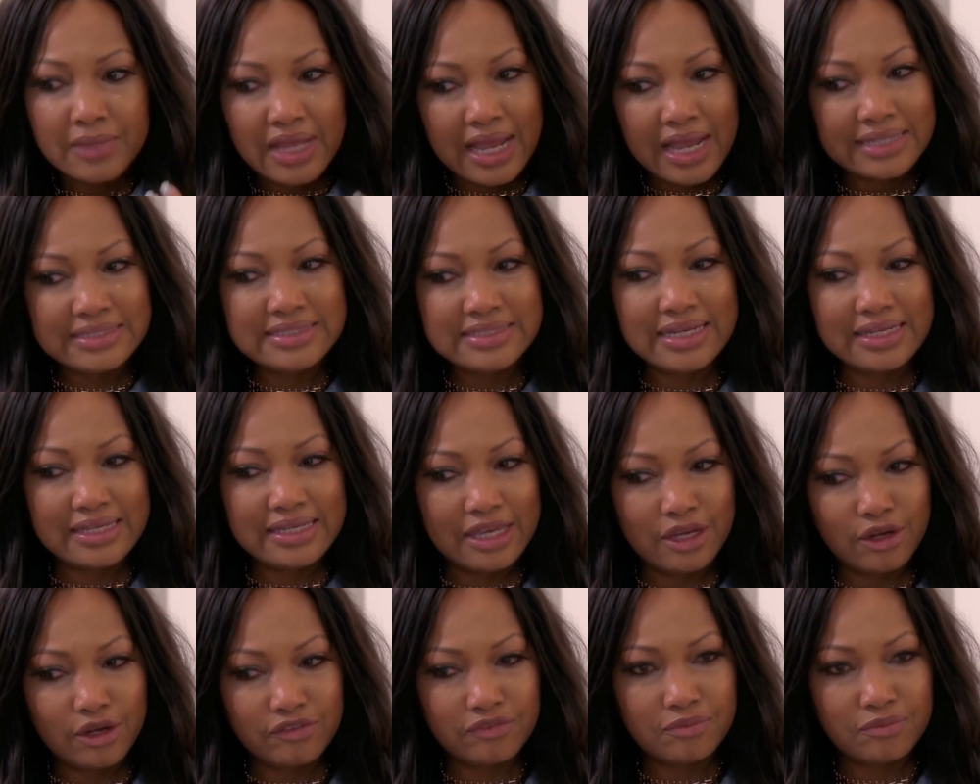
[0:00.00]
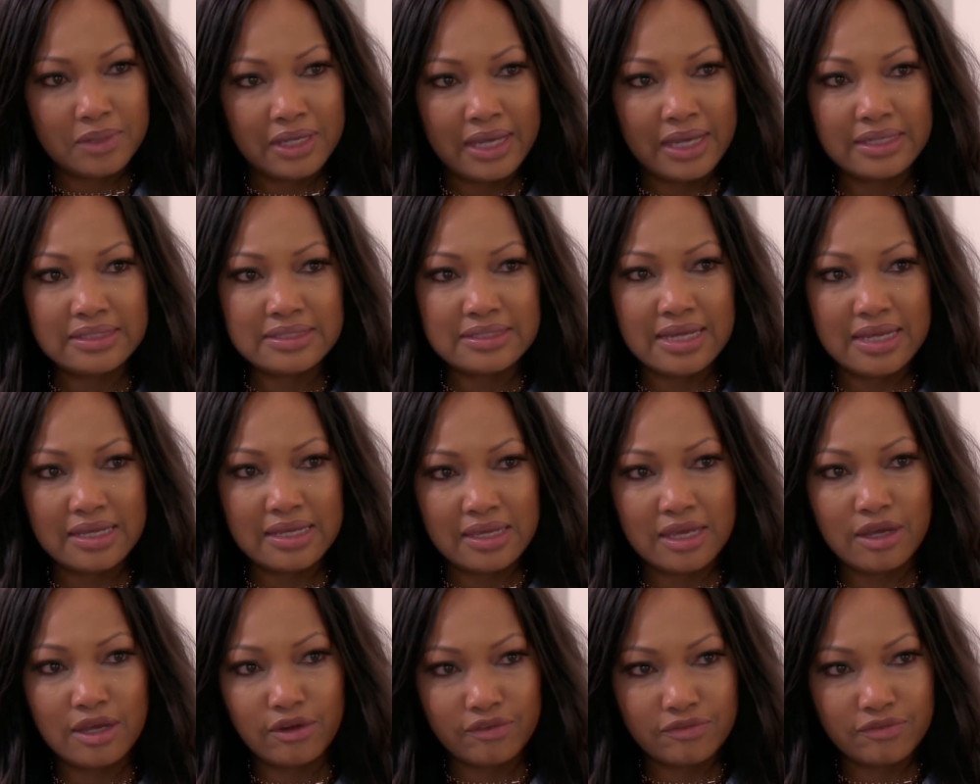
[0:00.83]
I take care of me. I take
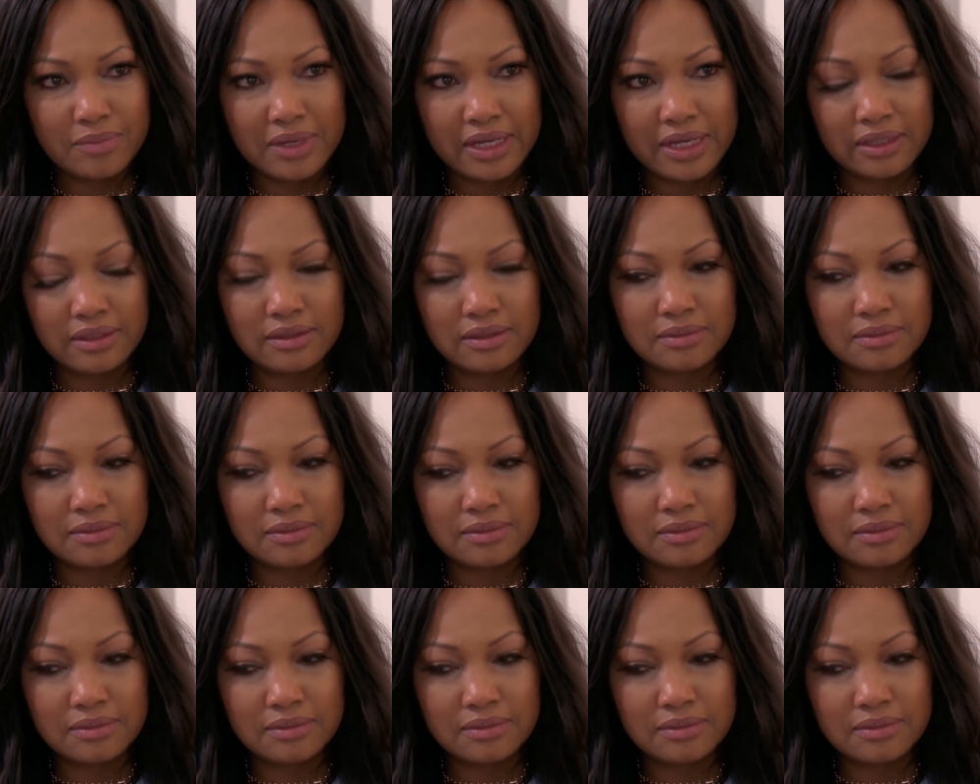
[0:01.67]
care of my